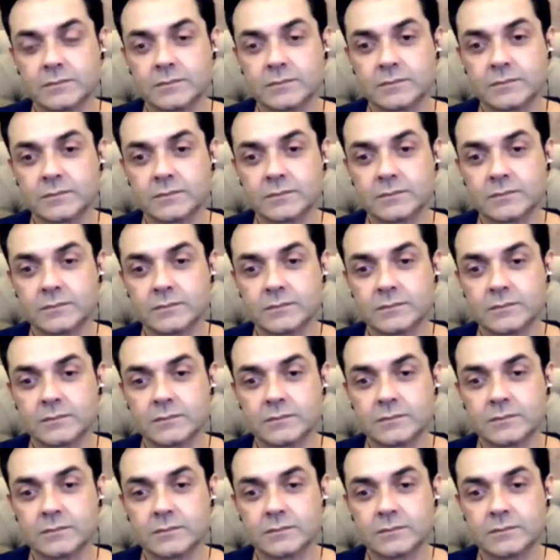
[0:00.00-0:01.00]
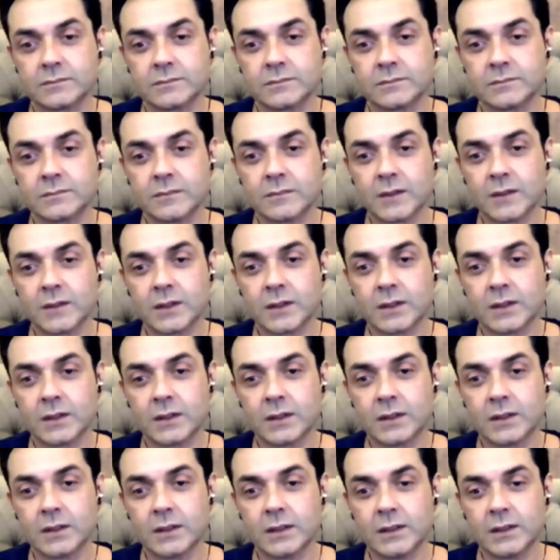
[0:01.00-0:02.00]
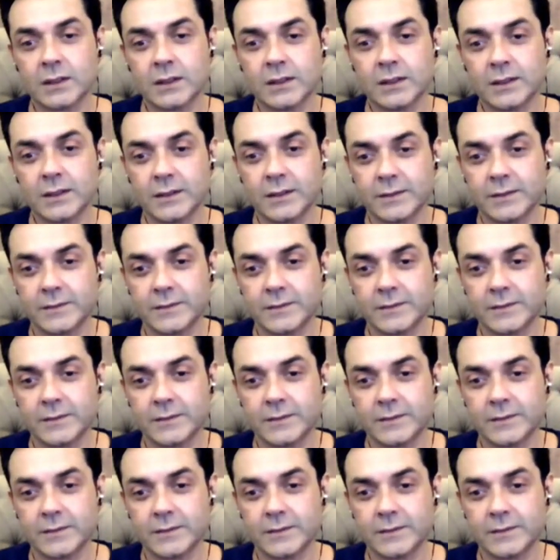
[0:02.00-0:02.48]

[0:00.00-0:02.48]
This person isn't speaking.